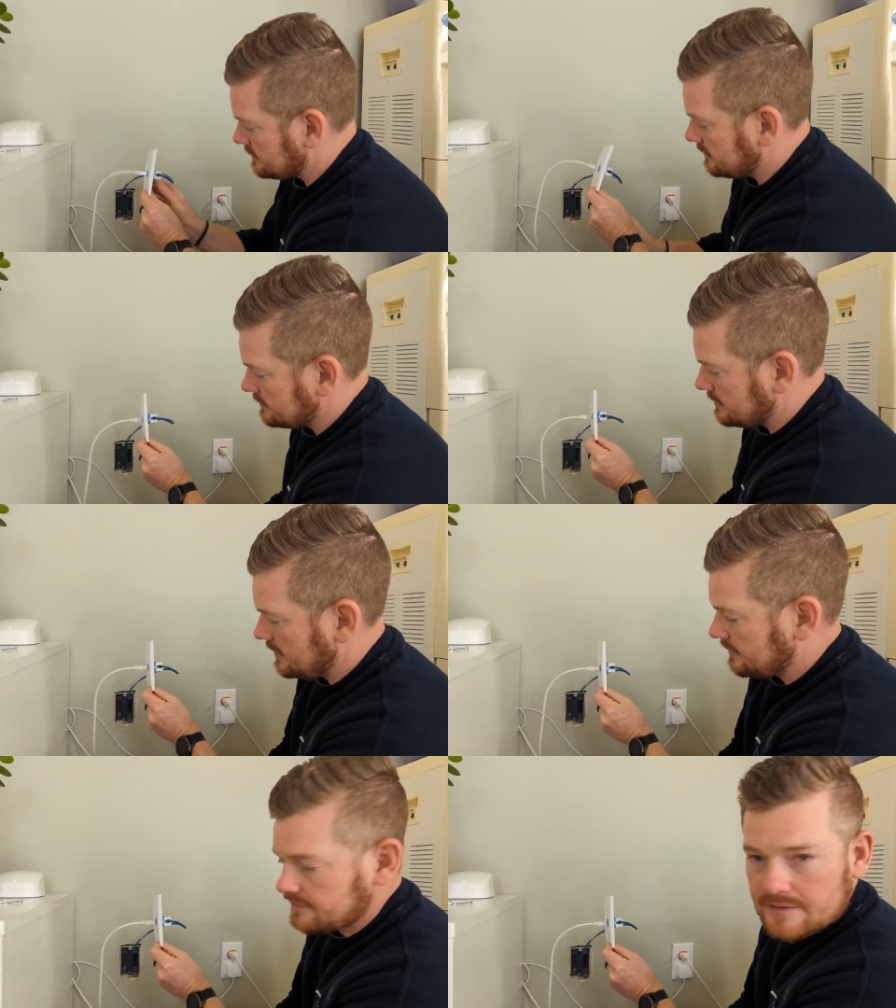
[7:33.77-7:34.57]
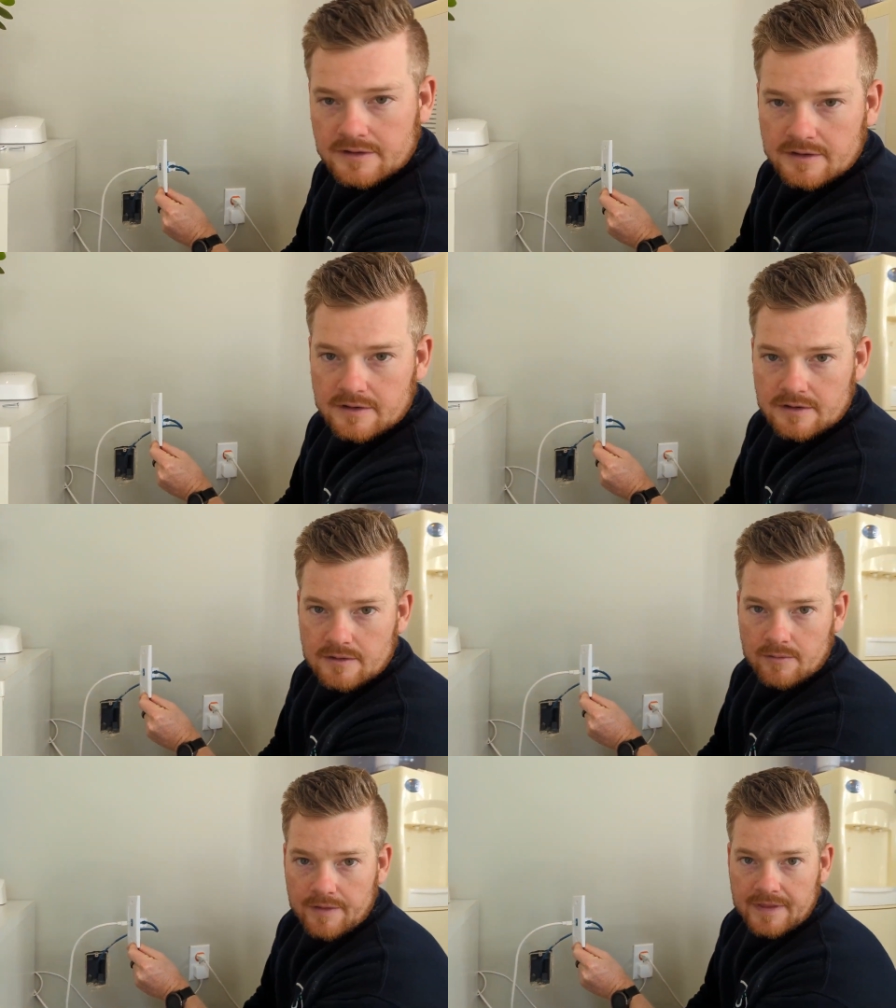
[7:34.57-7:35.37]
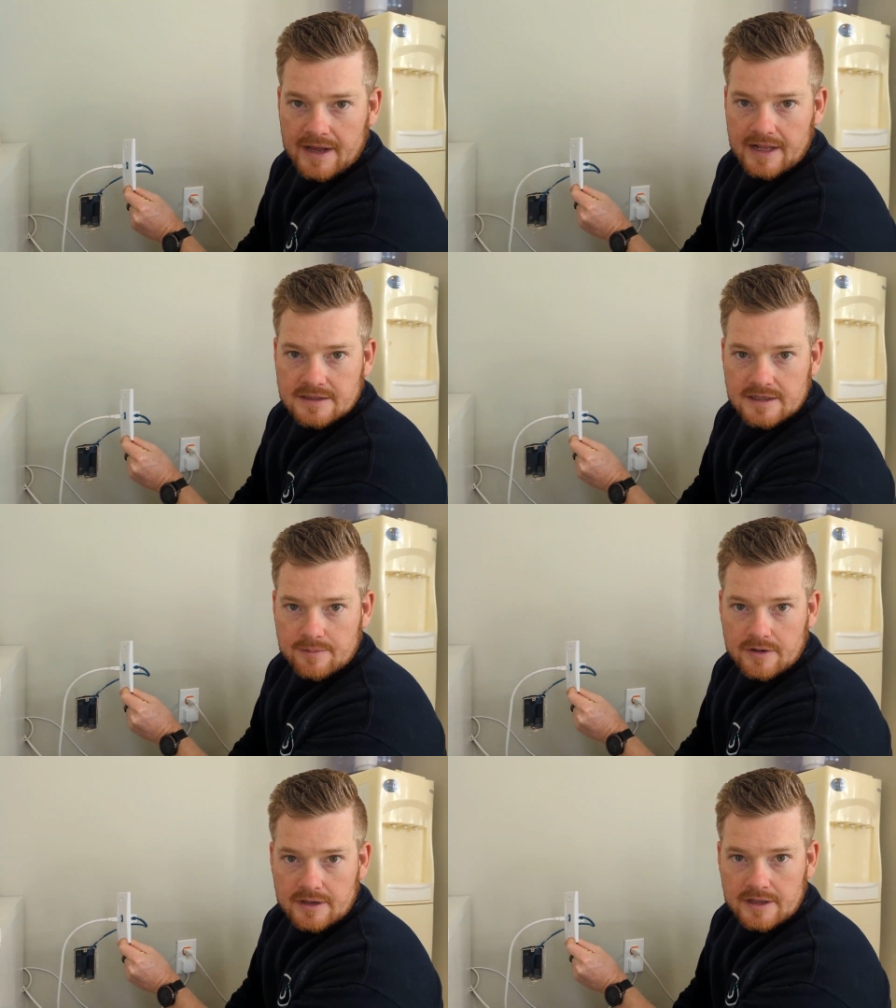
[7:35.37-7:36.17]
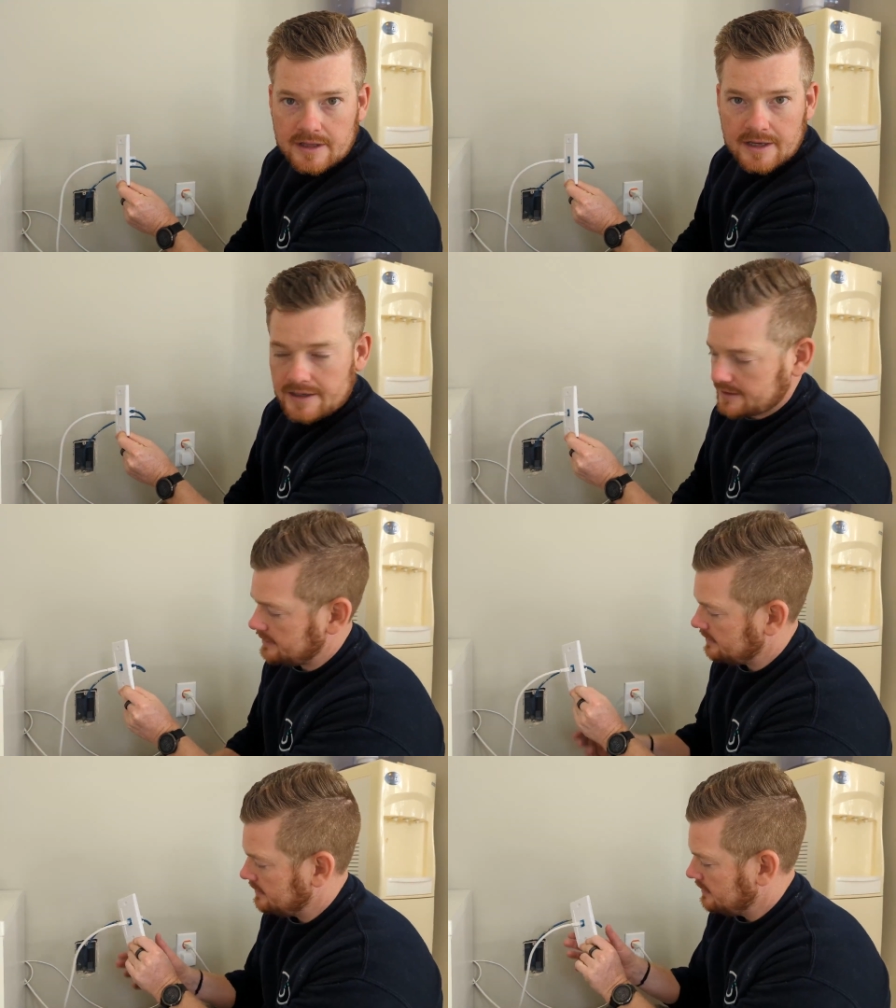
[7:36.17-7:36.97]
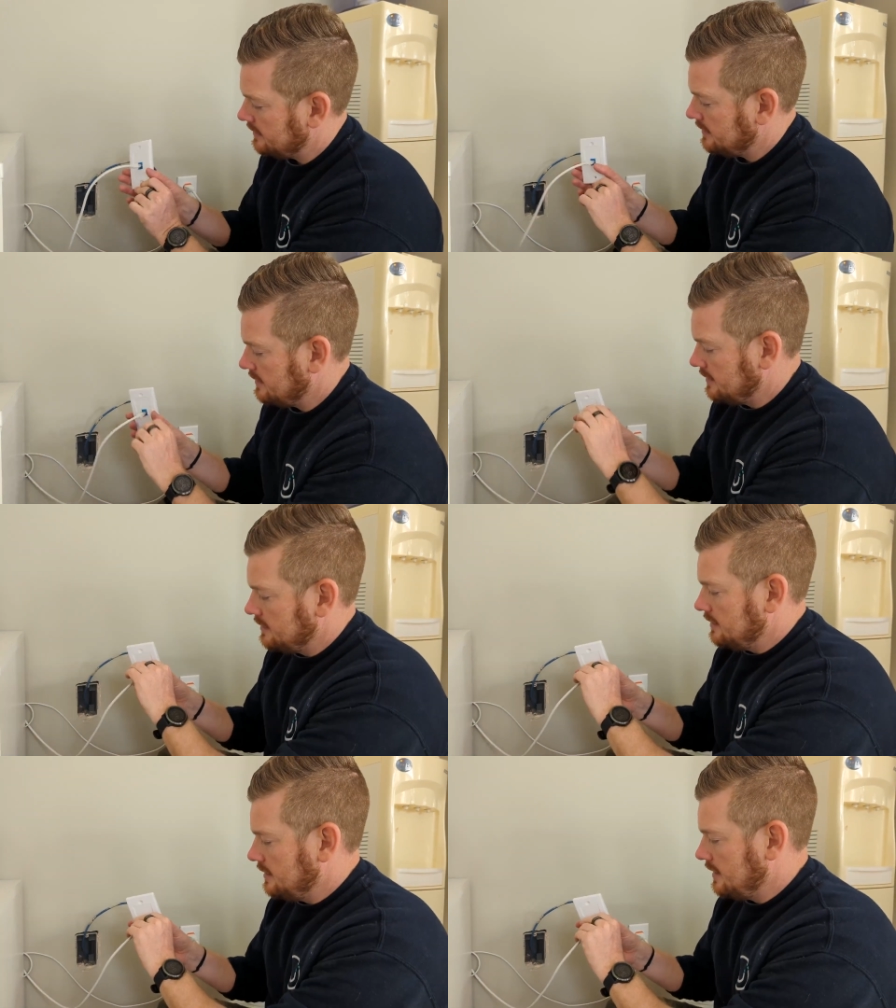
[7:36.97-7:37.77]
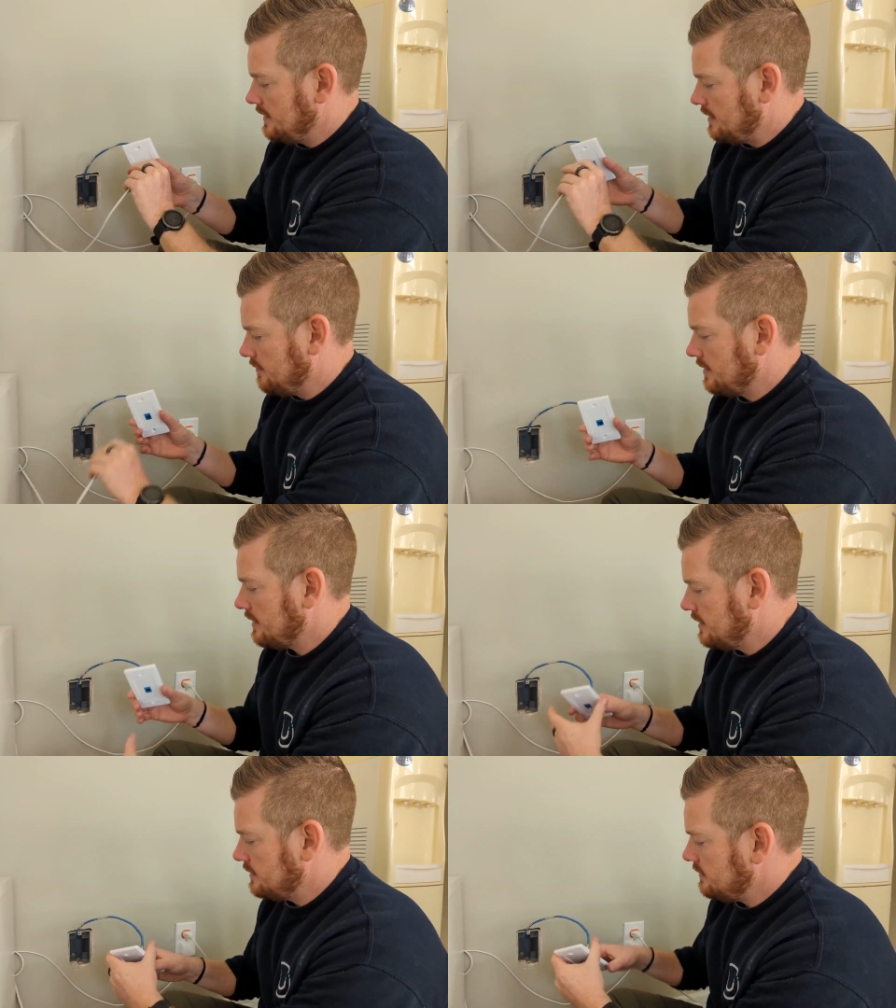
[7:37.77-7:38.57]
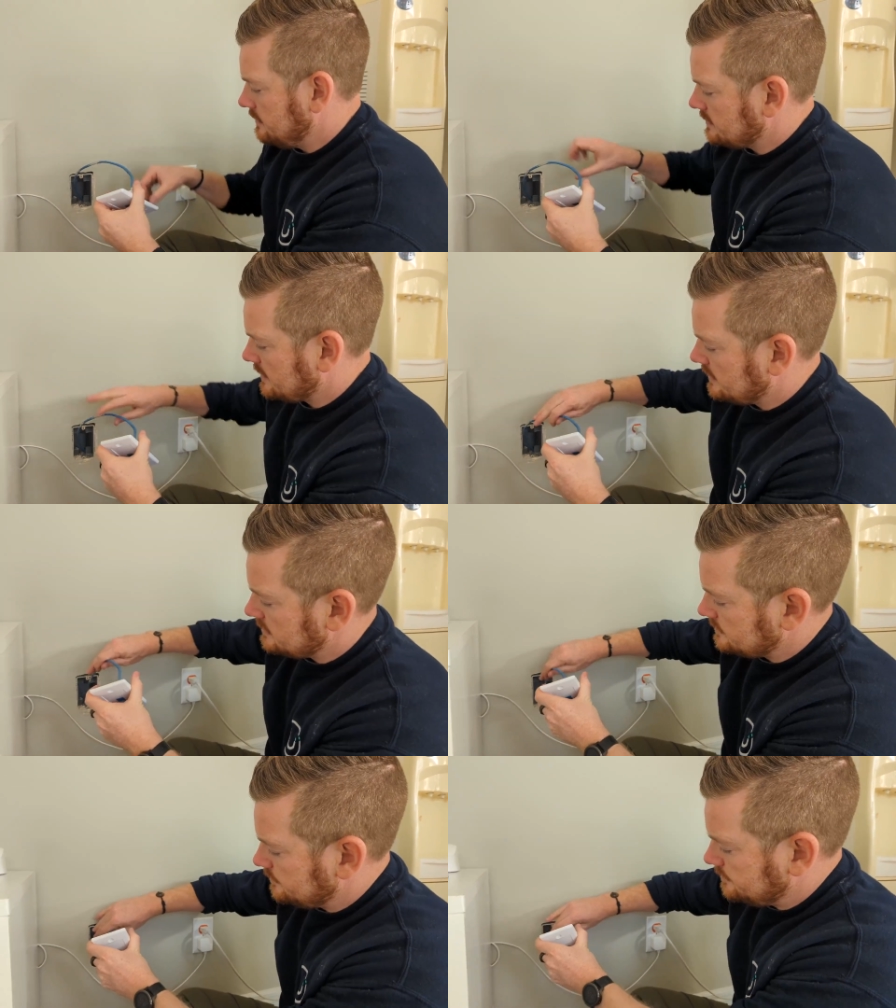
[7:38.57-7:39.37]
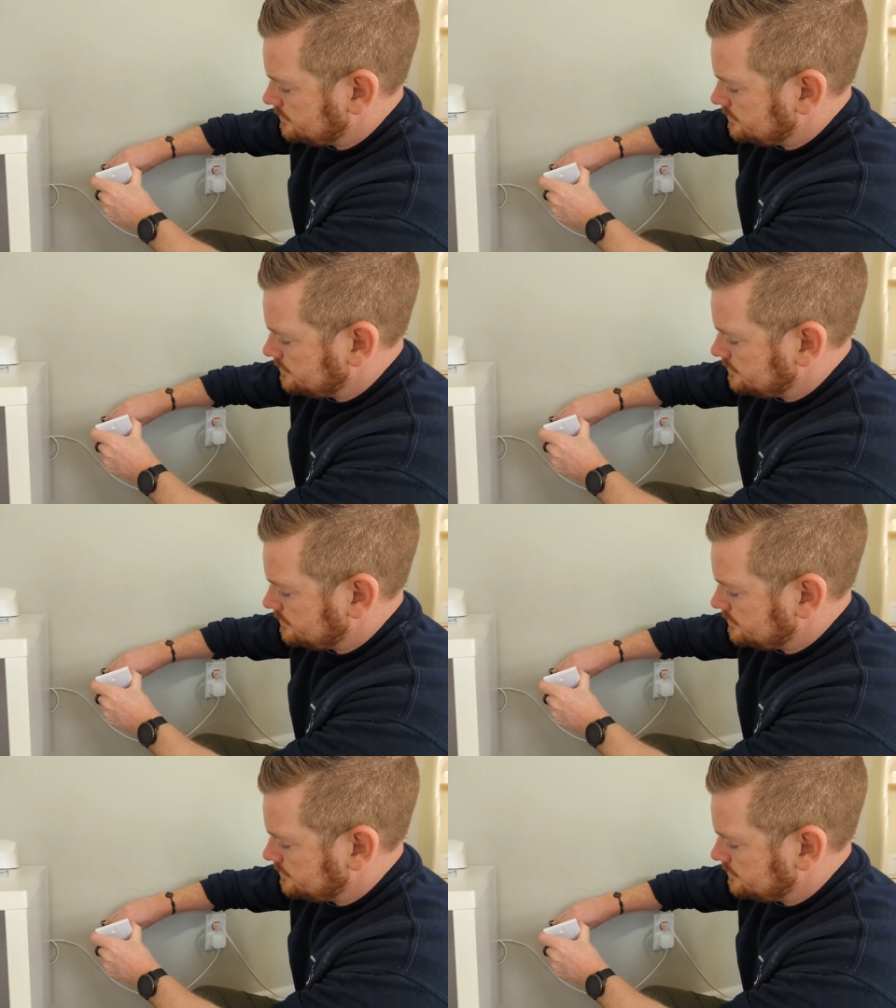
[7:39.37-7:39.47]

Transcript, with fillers: So there's kind of what that ends up looking like. And then what I'm going to do is I'm going to just